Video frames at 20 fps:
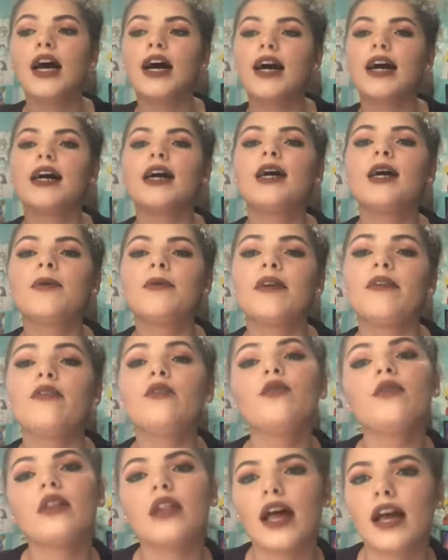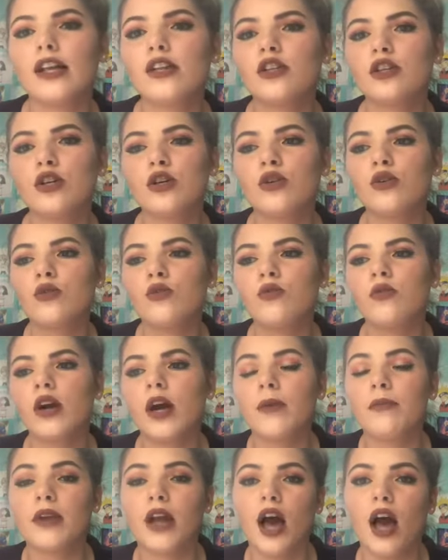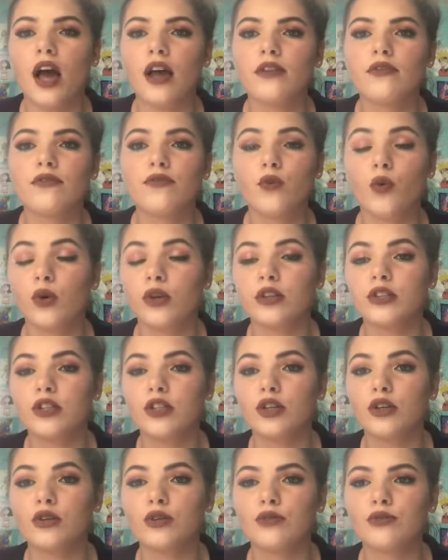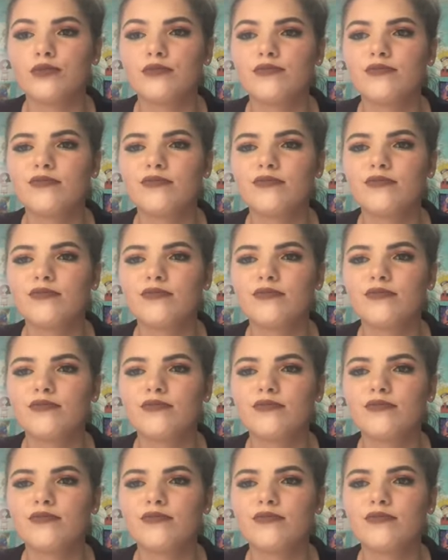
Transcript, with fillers: Um, if you like to, I'm not forcing you.